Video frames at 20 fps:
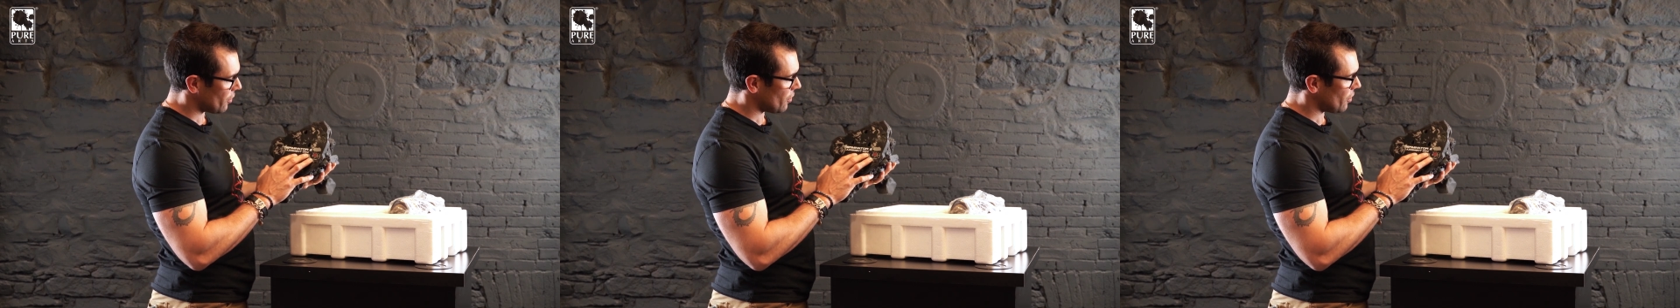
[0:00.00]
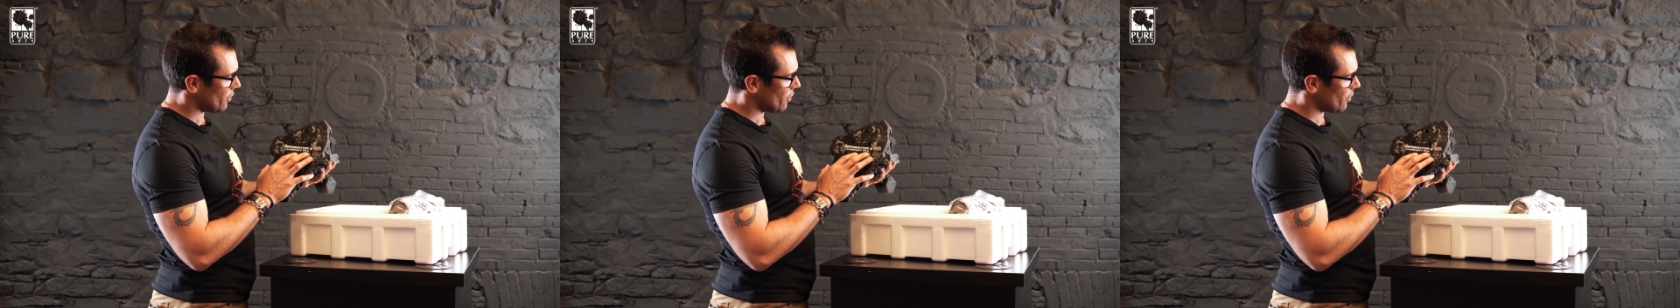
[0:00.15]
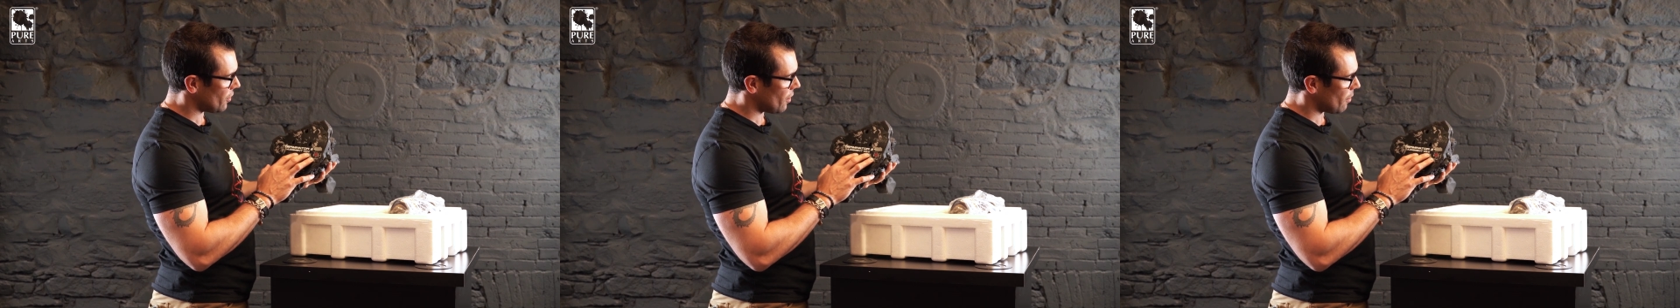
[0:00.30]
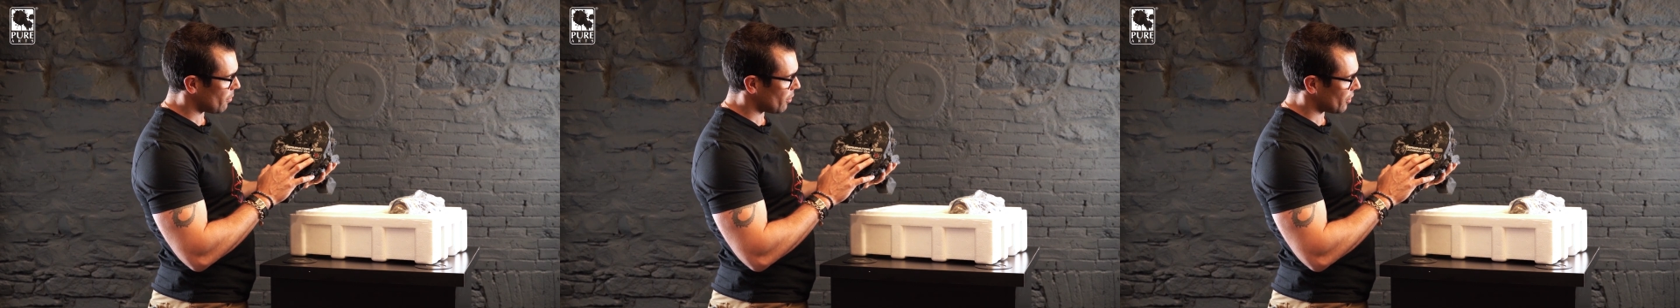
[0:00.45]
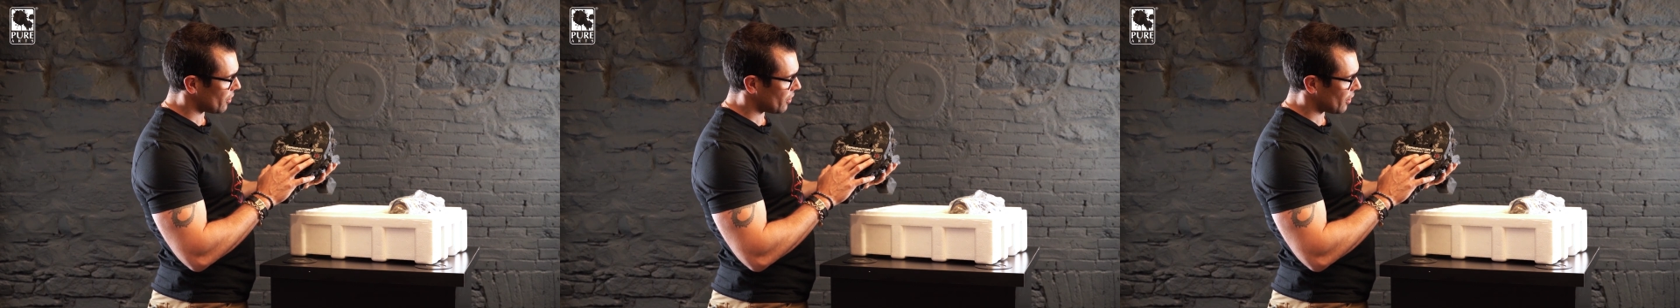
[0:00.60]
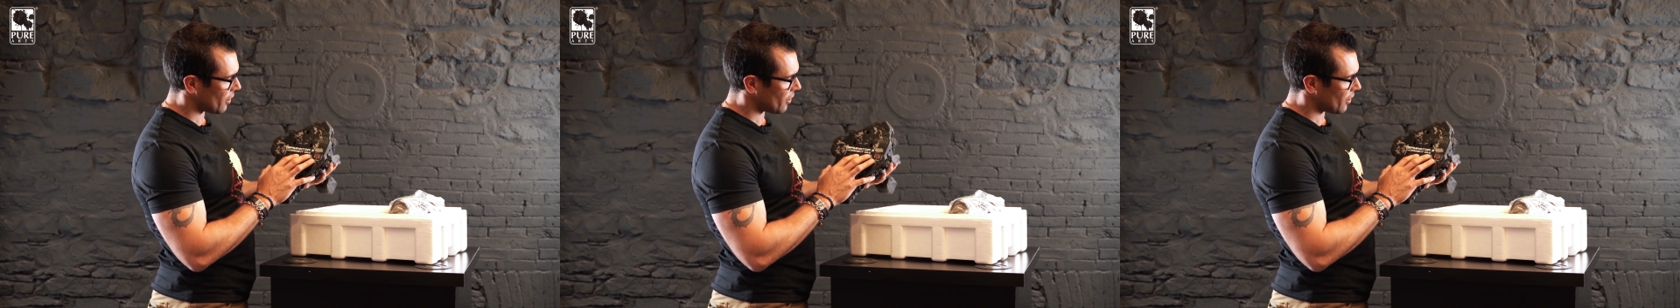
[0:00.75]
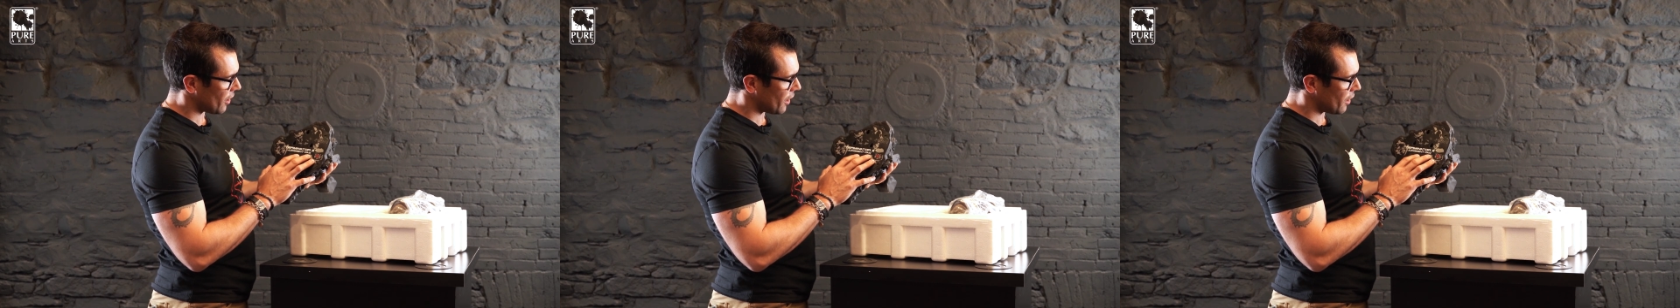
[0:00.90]
So this is number
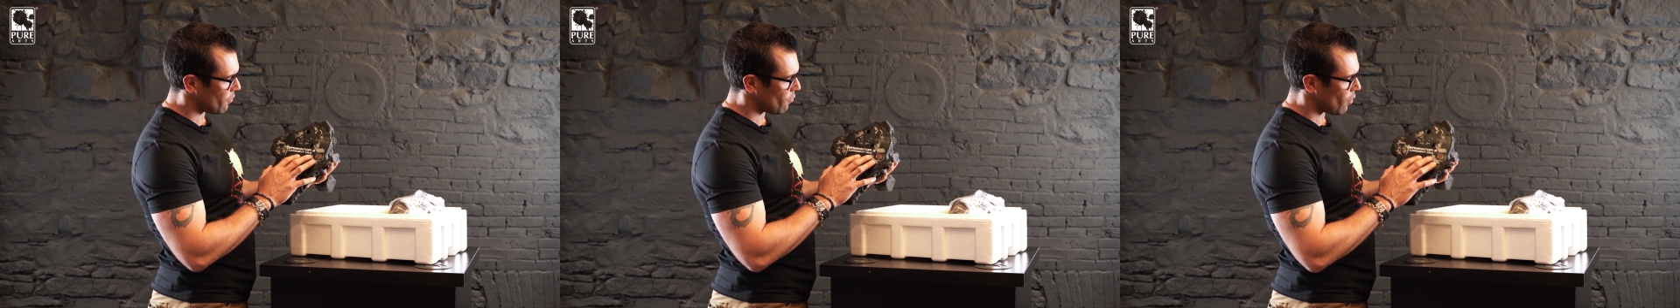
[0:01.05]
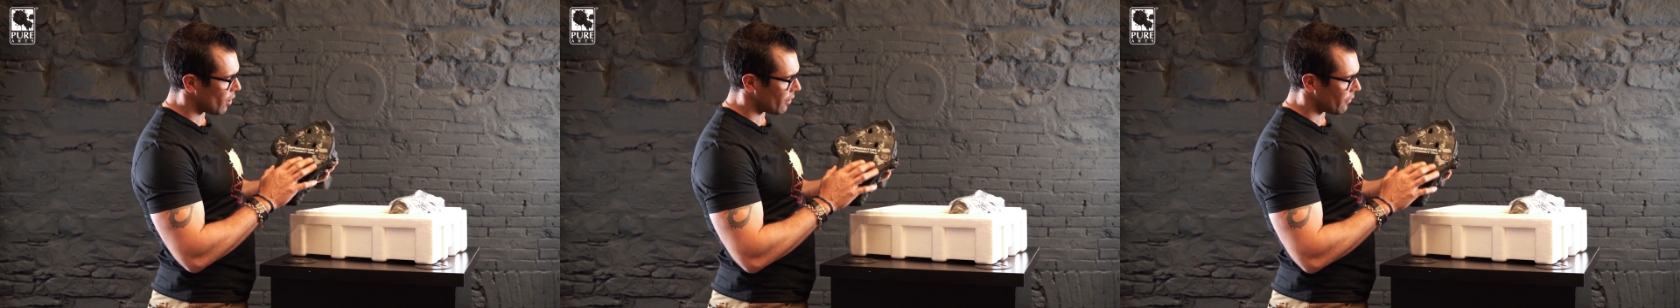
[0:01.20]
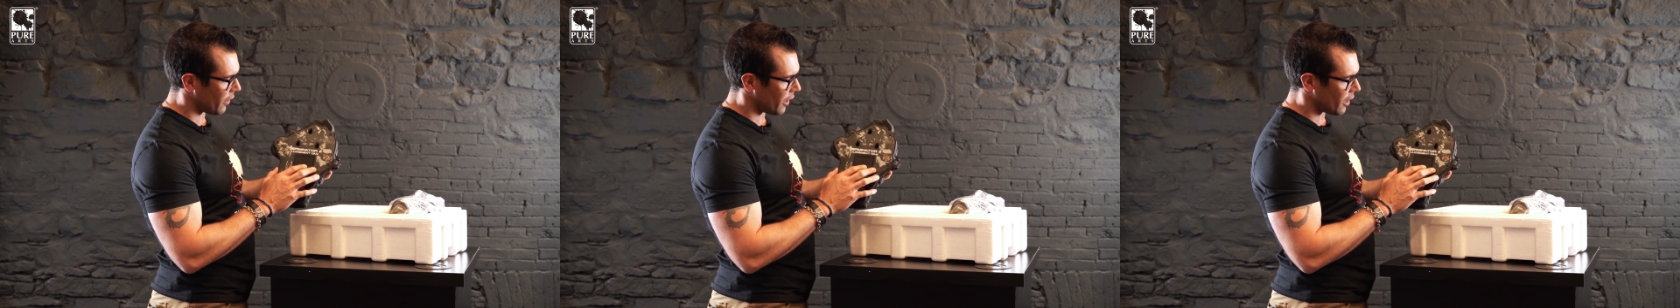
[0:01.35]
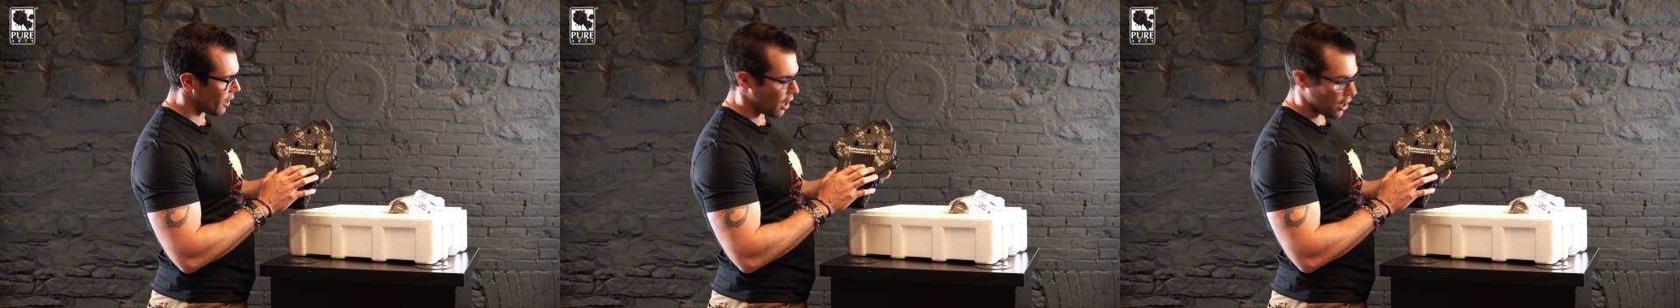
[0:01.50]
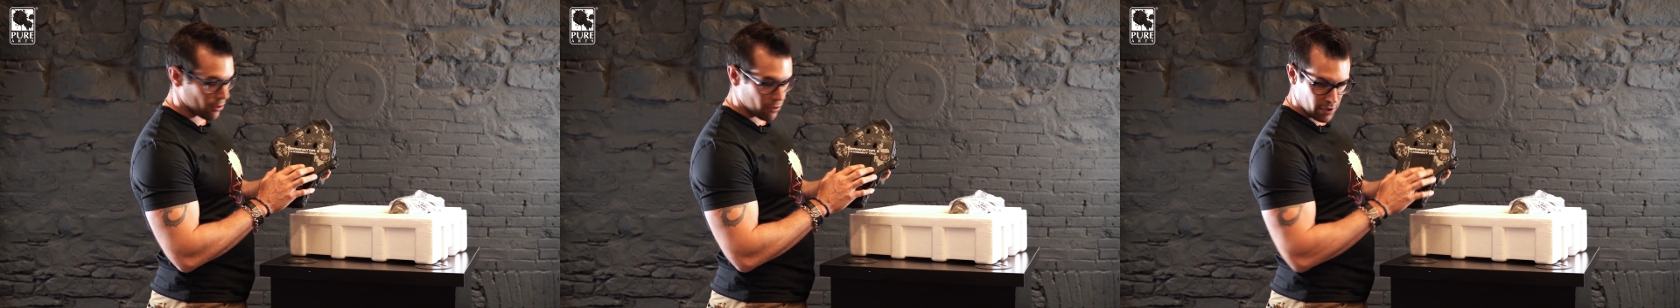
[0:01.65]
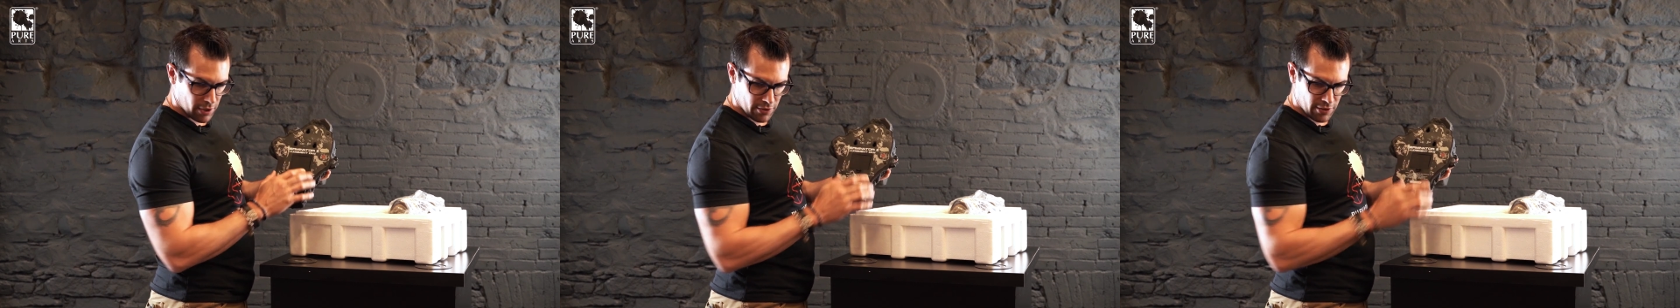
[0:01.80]
681 of 800.